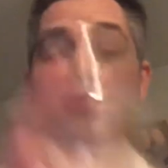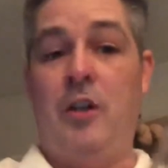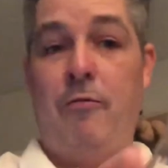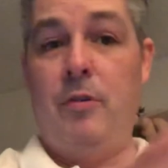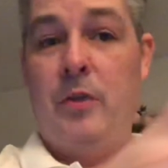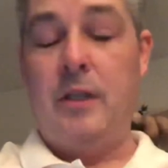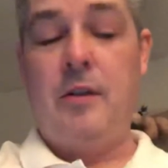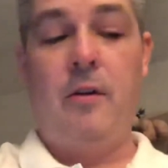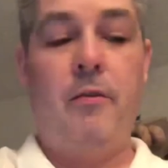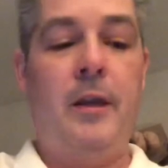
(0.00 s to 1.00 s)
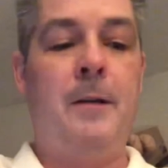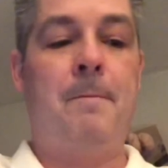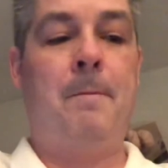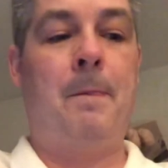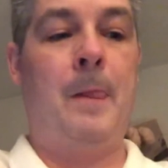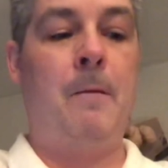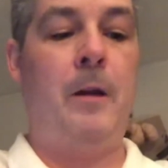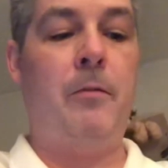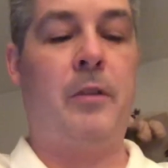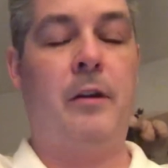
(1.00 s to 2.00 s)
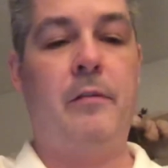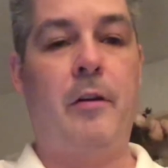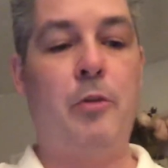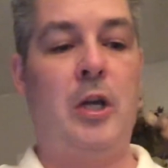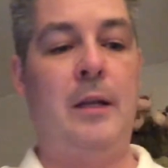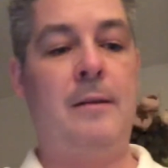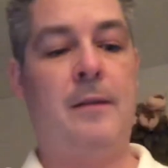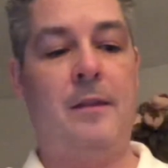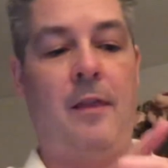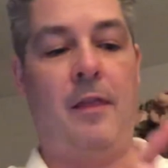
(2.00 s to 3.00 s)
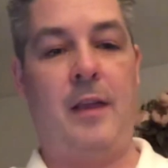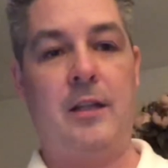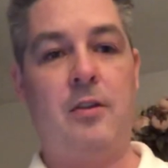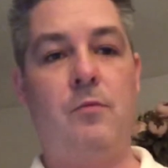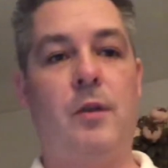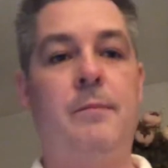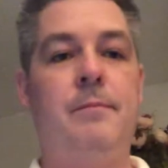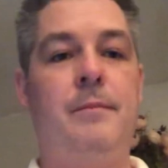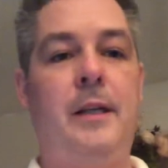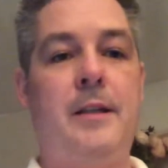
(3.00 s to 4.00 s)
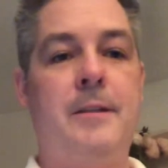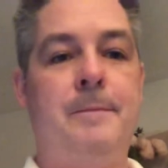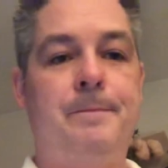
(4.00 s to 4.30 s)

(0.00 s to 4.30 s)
sherry whiskies are your thing. Right, well, thank you very much, Alan. That's a good one. There it is.